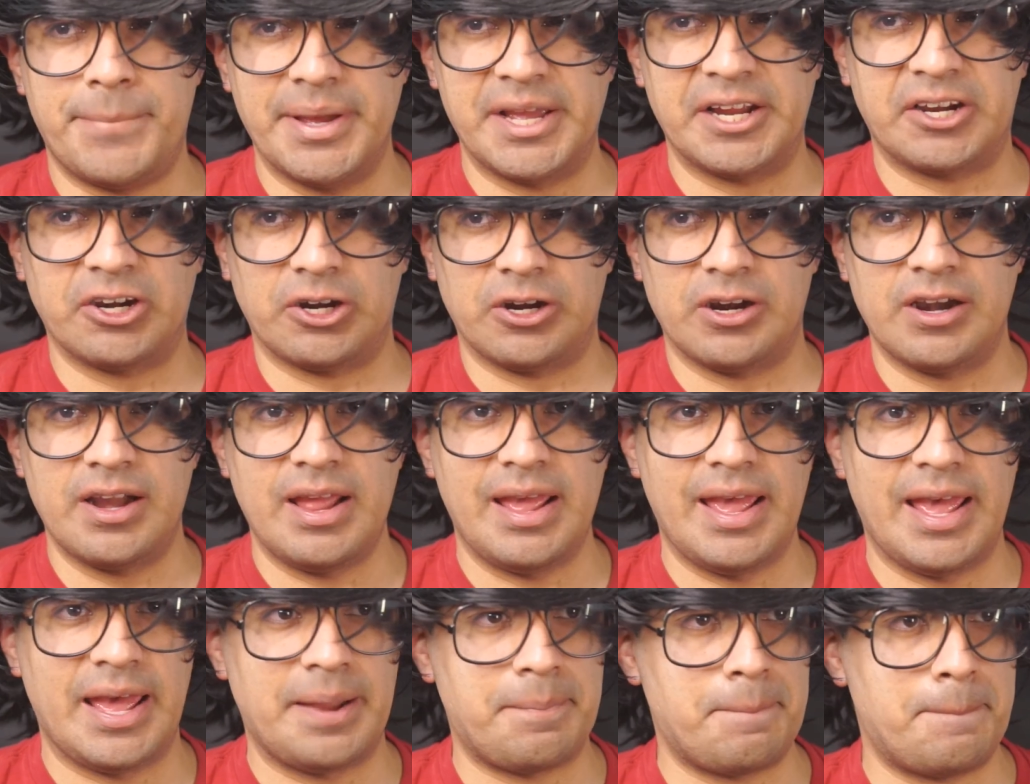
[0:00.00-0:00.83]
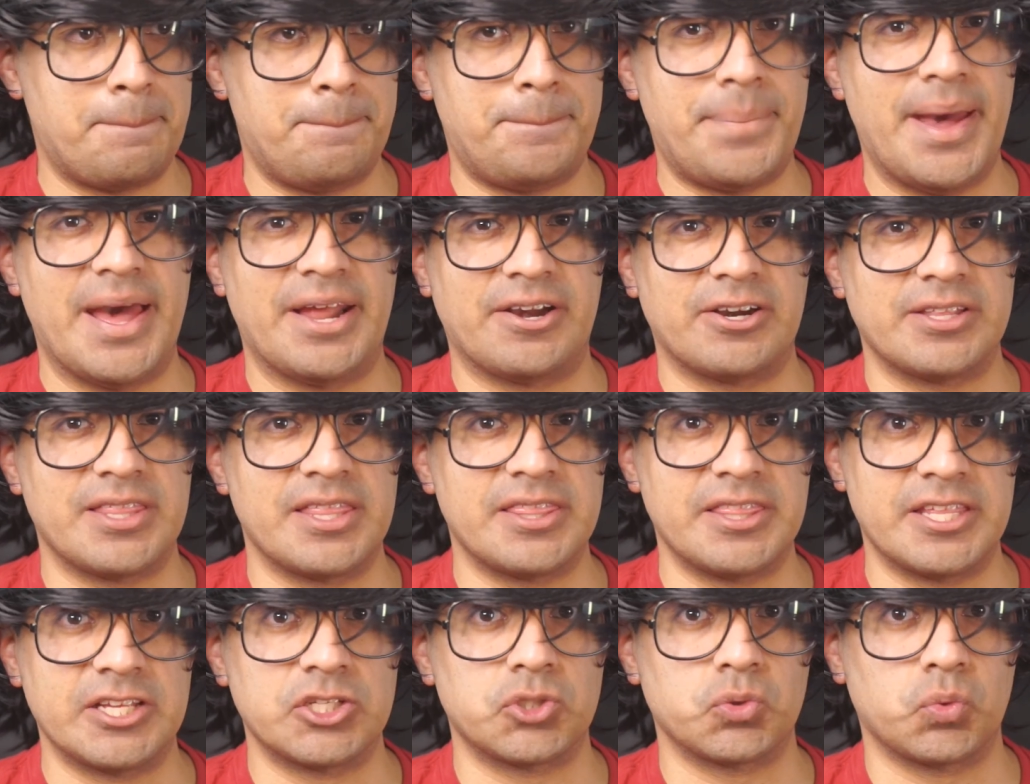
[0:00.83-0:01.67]
bigger and better
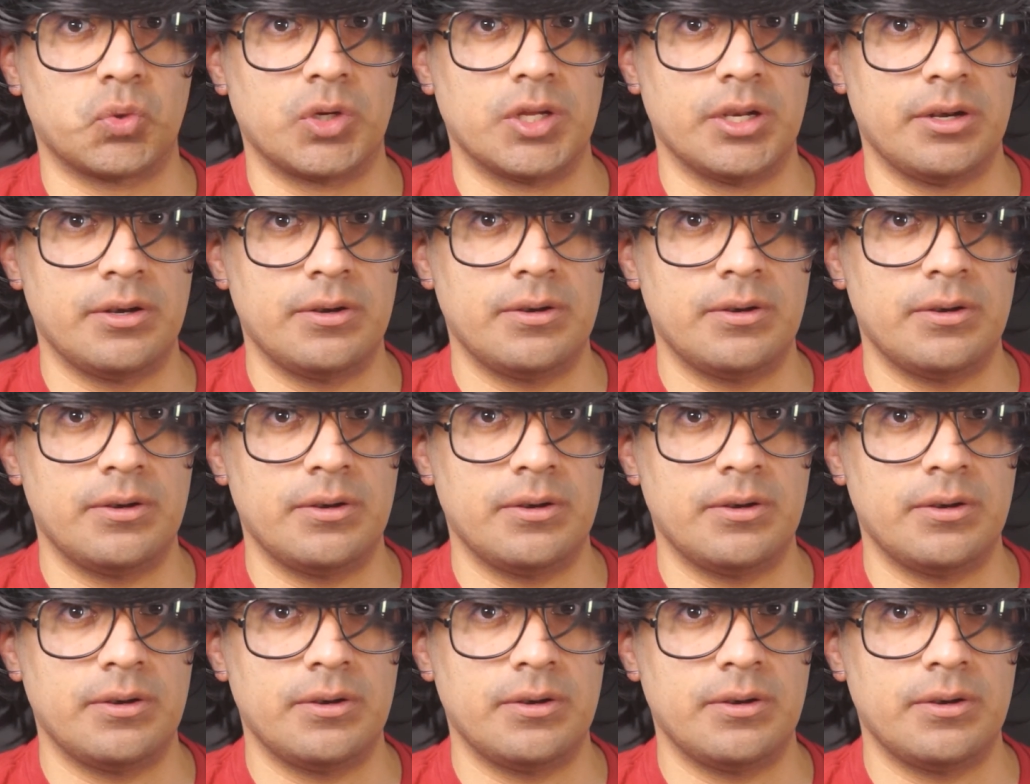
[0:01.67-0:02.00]
than this one.